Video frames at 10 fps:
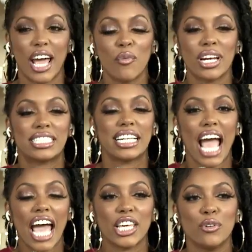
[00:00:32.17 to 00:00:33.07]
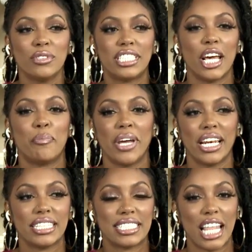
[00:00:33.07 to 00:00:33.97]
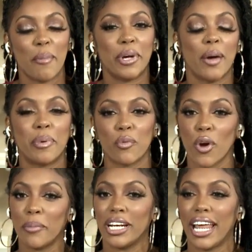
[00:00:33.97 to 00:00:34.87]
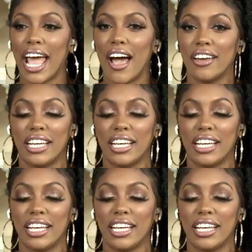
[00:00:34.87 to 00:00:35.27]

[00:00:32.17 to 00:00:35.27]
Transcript: They want to see what about gay preview? It and slap it up and rub it down,